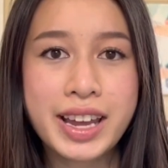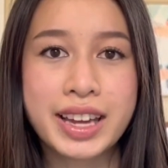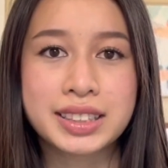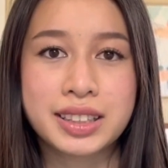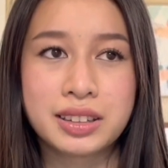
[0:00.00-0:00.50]

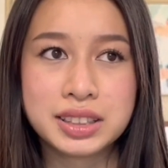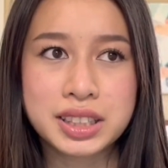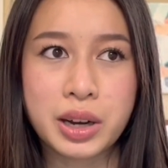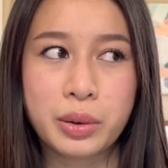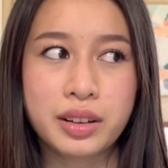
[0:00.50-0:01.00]
And
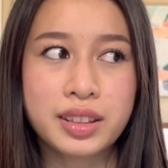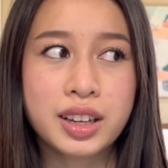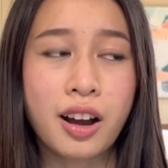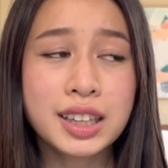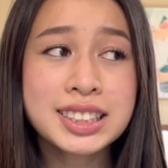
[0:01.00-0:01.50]
also the
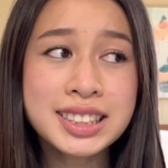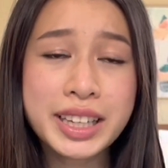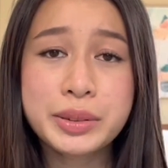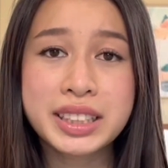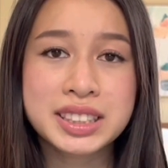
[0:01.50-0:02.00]
content that
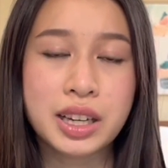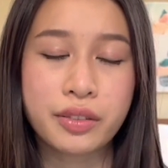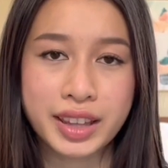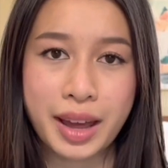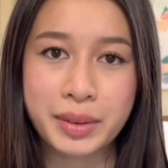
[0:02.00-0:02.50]
you need to know
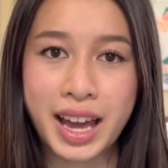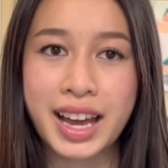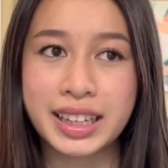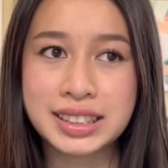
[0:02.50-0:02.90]
for the MCAT